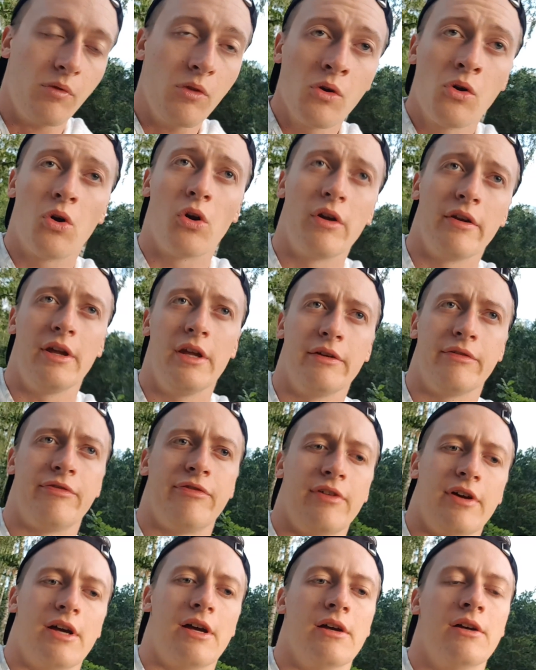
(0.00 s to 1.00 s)
or if
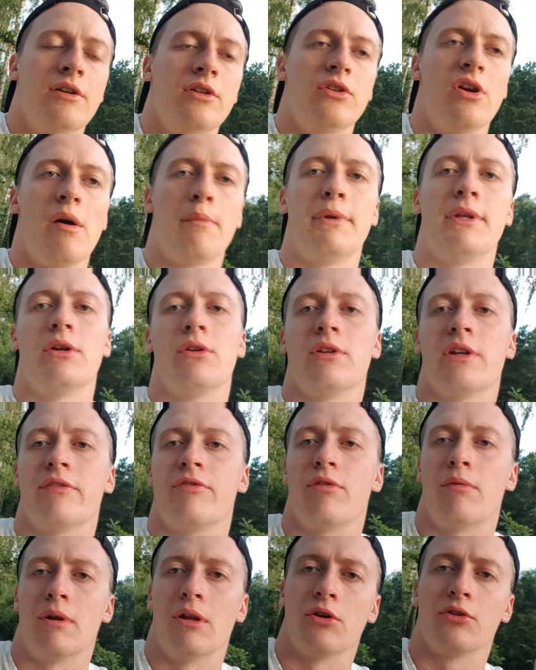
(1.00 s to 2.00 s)
you have been doing them
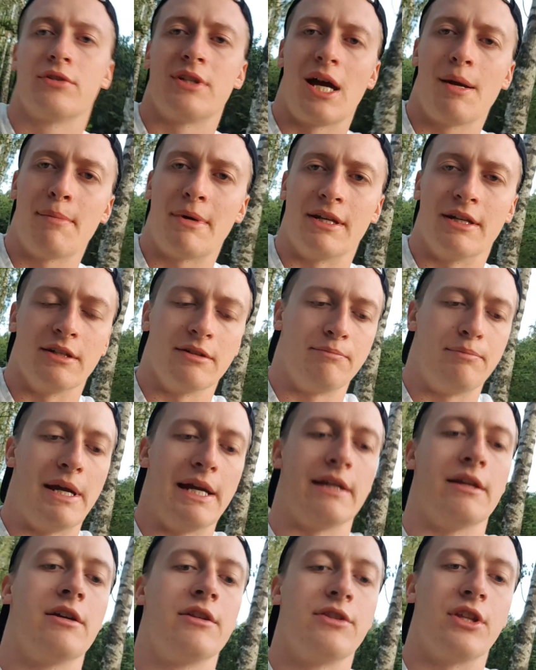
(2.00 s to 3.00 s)
for a long time and the
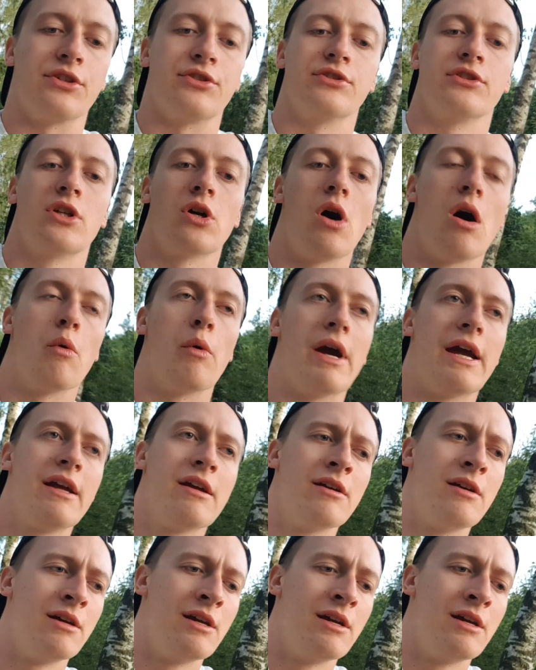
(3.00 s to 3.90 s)
pain doesn't go away,